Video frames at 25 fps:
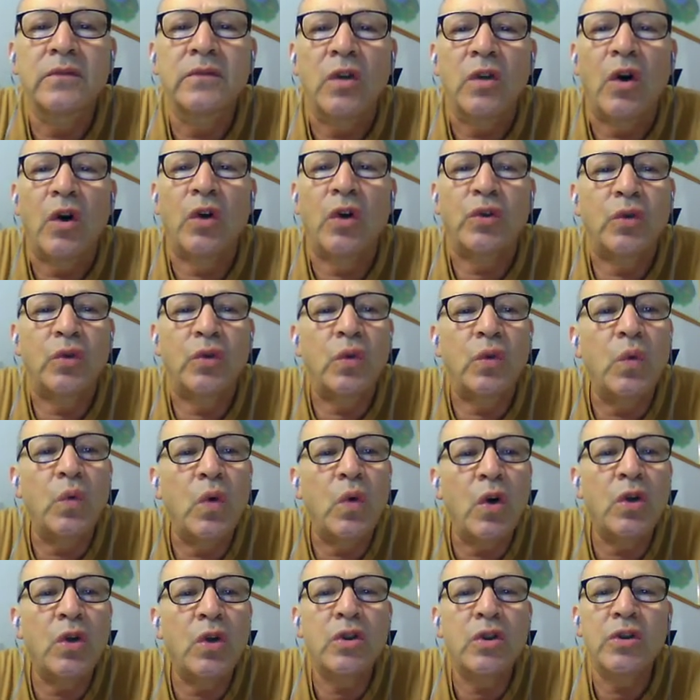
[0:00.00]
of two
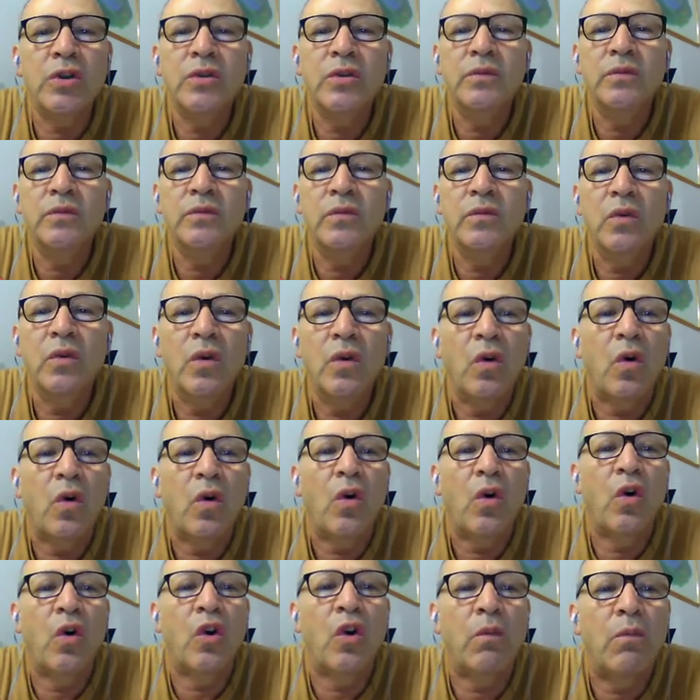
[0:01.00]
words
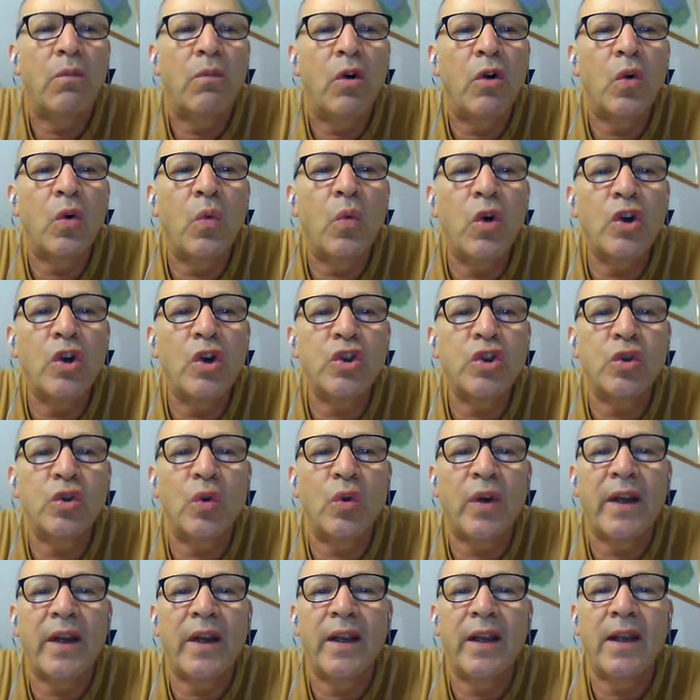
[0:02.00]
or more words to
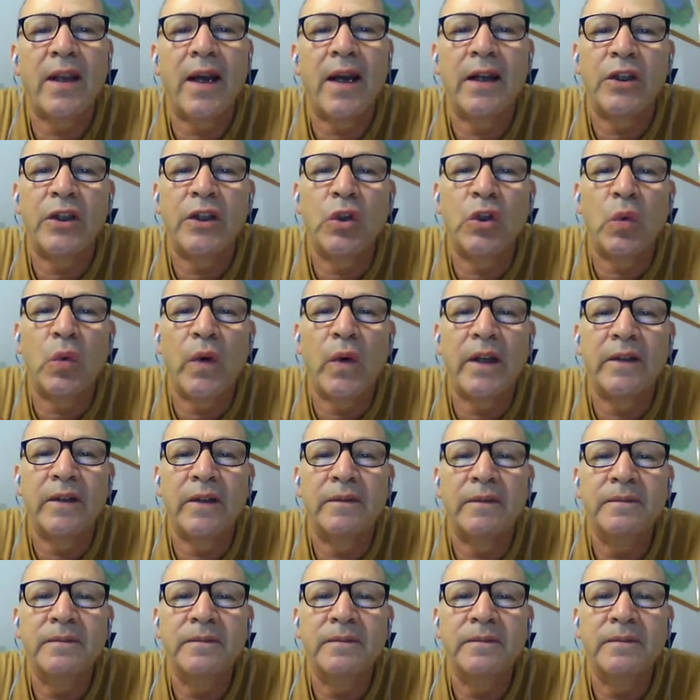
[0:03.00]
create a new one,